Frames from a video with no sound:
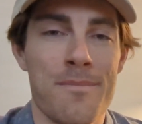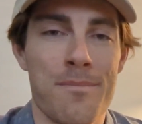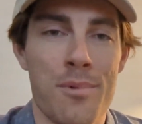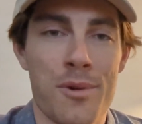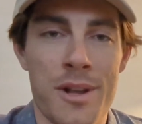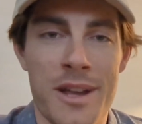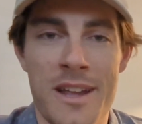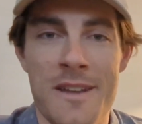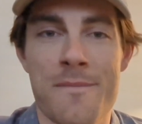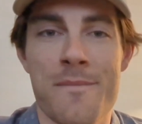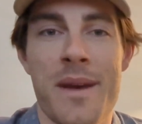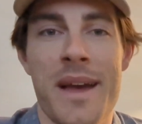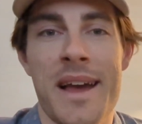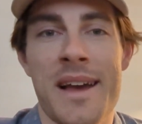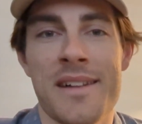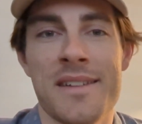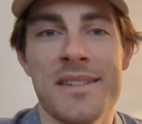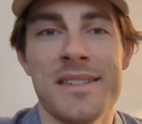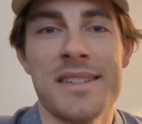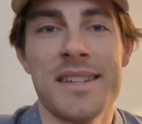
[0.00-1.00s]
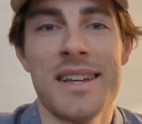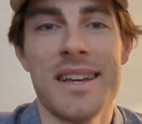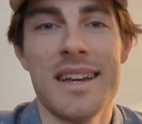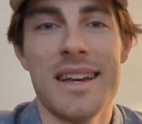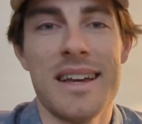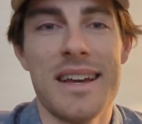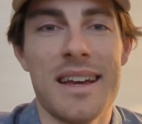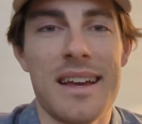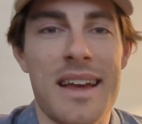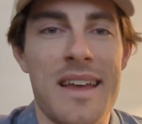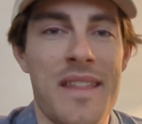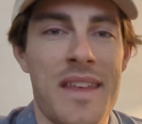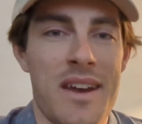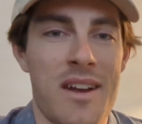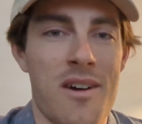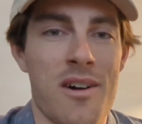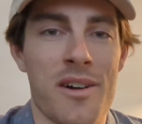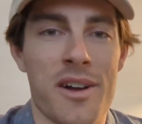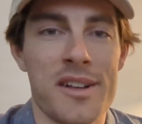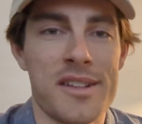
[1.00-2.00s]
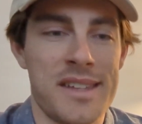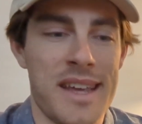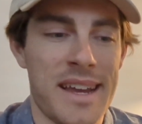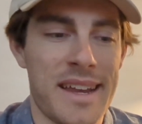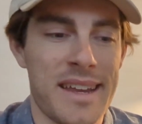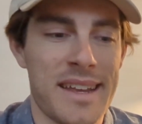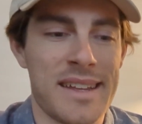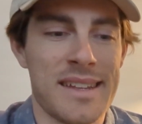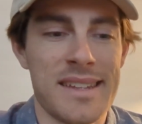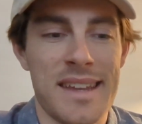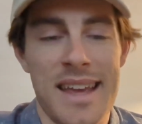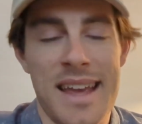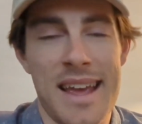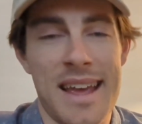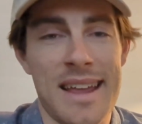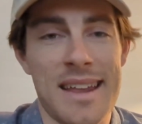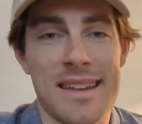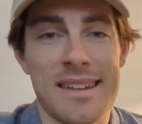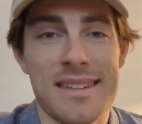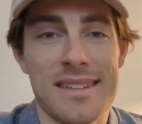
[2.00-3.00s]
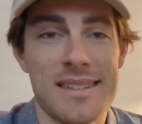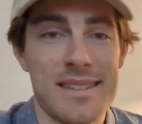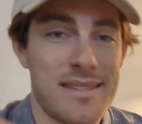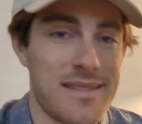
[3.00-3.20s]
put it in bounds, and then I'll go second, and